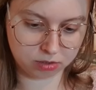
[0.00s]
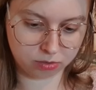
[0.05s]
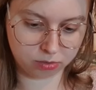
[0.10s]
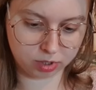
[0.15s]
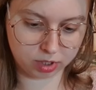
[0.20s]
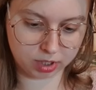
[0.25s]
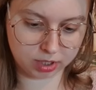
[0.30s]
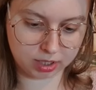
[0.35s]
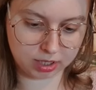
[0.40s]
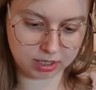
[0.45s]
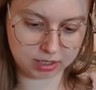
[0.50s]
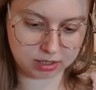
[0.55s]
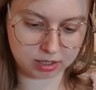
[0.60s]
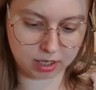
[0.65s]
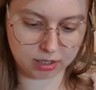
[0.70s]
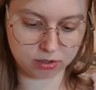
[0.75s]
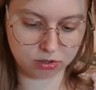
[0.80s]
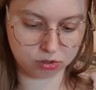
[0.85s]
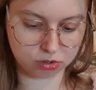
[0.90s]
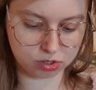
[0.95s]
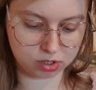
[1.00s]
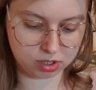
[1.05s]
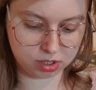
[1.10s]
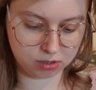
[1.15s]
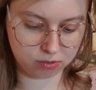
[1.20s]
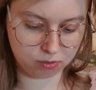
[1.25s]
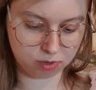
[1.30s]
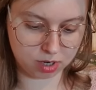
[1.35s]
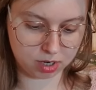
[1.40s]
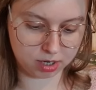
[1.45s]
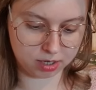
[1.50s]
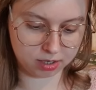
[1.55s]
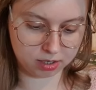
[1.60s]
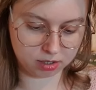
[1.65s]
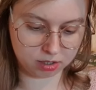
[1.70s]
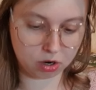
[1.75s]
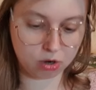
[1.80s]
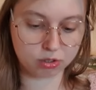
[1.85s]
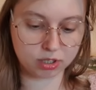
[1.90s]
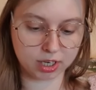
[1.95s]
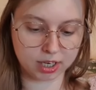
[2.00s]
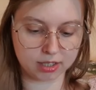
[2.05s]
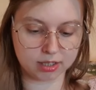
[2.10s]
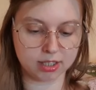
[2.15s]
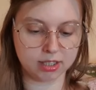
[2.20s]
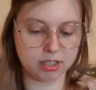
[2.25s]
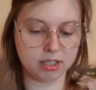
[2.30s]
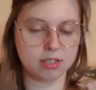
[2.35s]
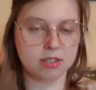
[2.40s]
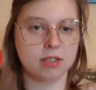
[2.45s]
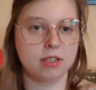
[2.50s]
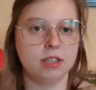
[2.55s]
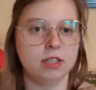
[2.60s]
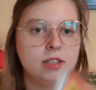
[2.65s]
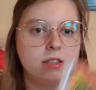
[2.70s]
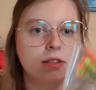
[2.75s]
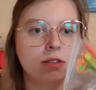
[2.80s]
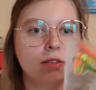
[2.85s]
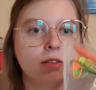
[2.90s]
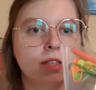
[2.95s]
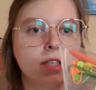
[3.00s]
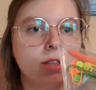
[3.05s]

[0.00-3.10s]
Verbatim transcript: or at least I don't see one. Oh yeah, there is the needle.